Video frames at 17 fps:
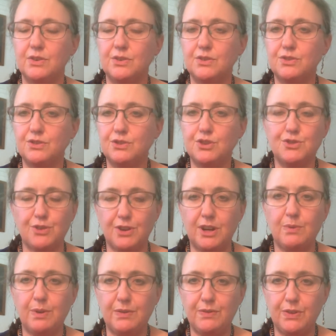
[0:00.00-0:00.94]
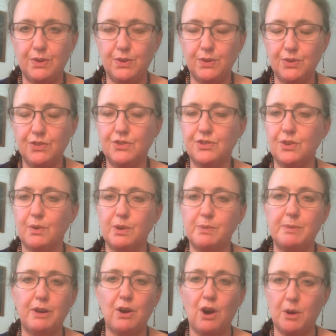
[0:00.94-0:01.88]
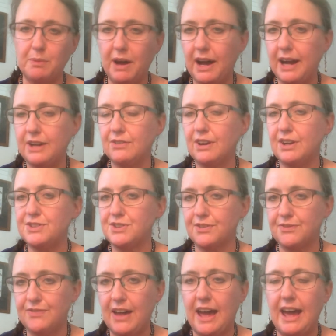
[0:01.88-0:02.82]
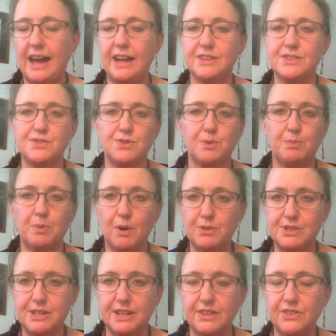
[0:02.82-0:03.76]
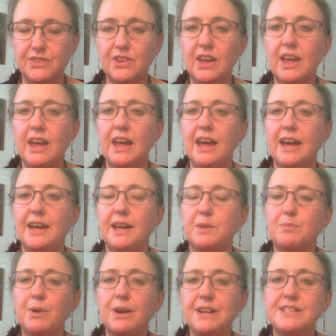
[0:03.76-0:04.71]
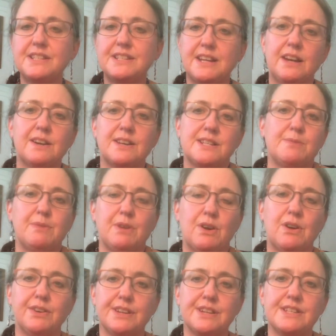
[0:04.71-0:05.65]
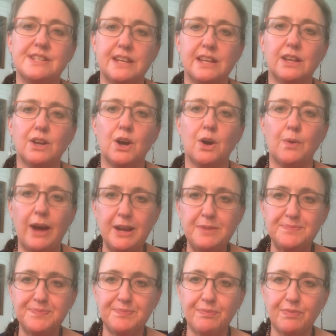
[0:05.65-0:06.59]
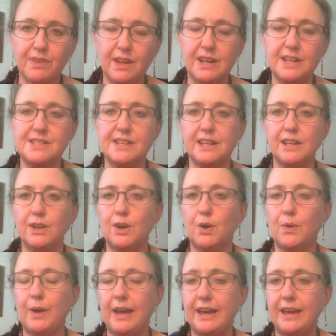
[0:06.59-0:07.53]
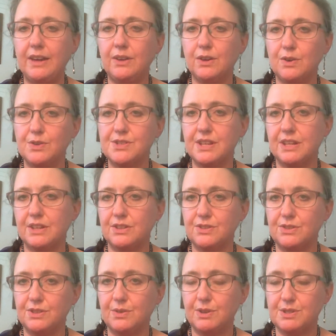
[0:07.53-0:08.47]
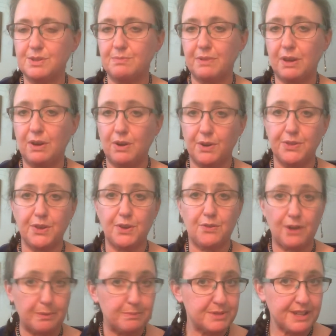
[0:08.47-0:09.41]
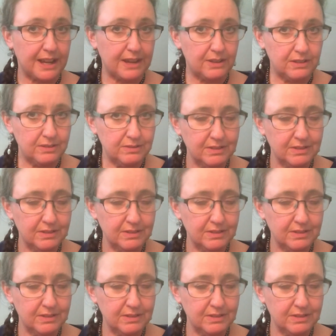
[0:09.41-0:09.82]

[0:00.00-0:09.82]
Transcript: nutrient we've used, so it'd be carbohydrates or fats or proteins, and it breaks it down to something called acetyl-CoA. And acetyl-CoA goes into something called the Krebs cycle,